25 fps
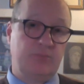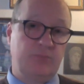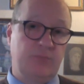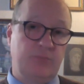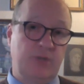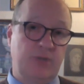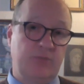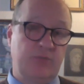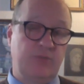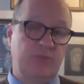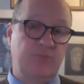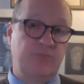we
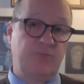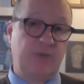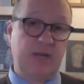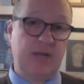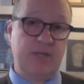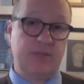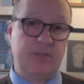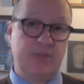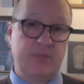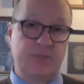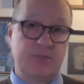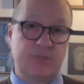have to
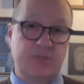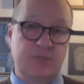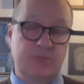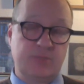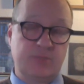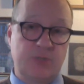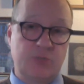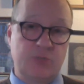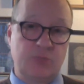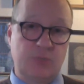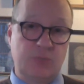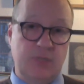fight this as
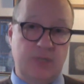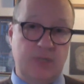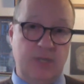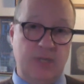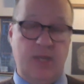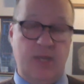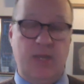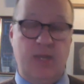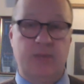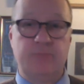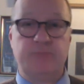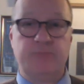best we
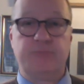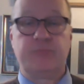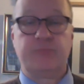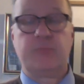can,